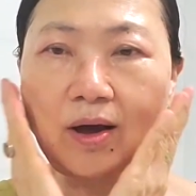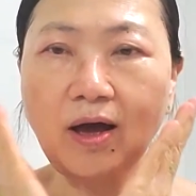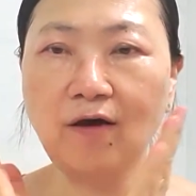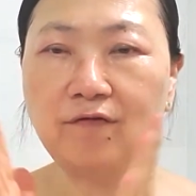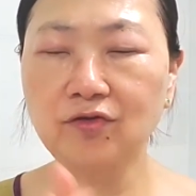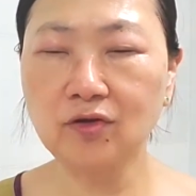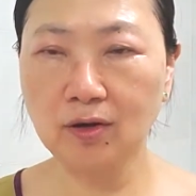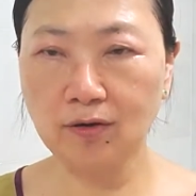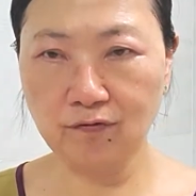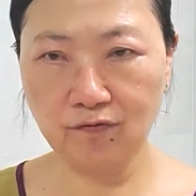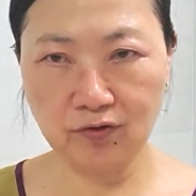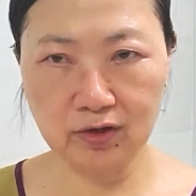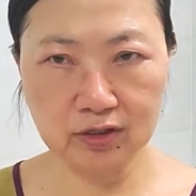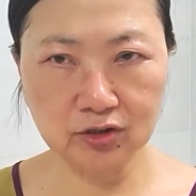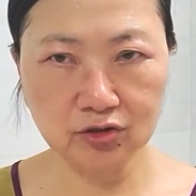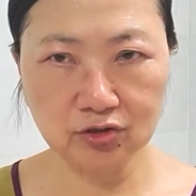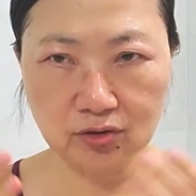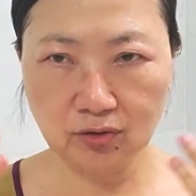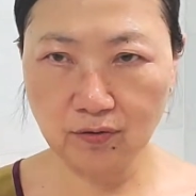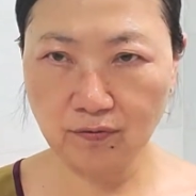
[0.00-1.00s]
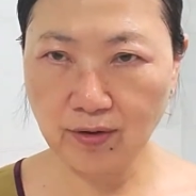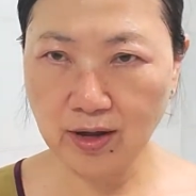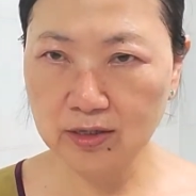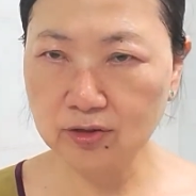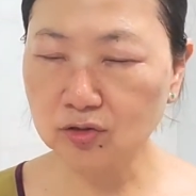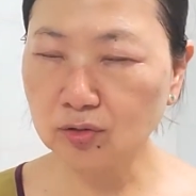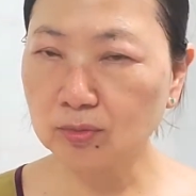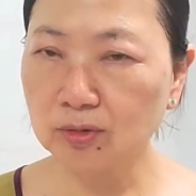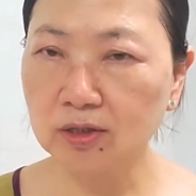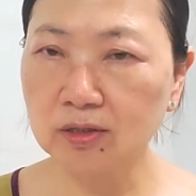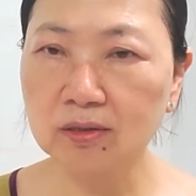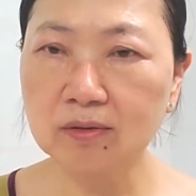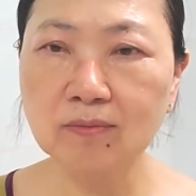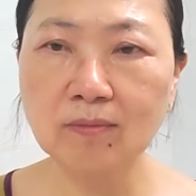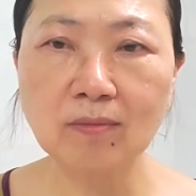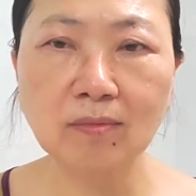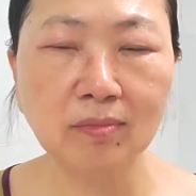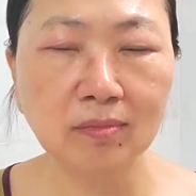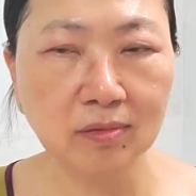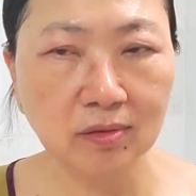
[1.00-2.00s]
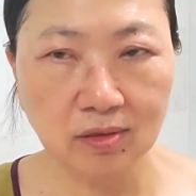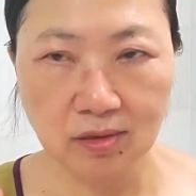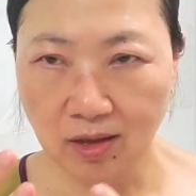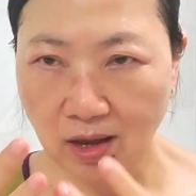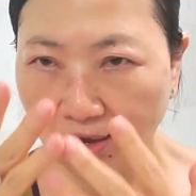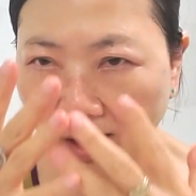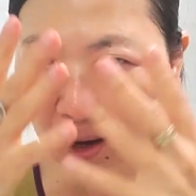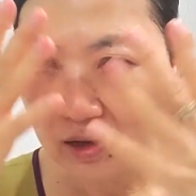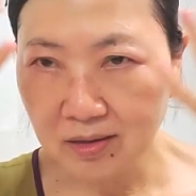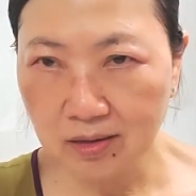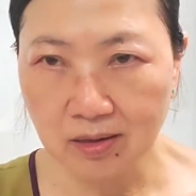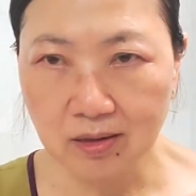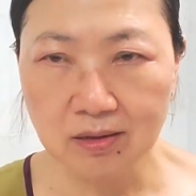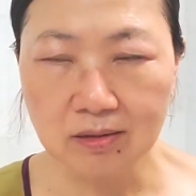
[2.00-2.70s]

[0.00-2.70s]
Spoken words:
after I finish the regimen, that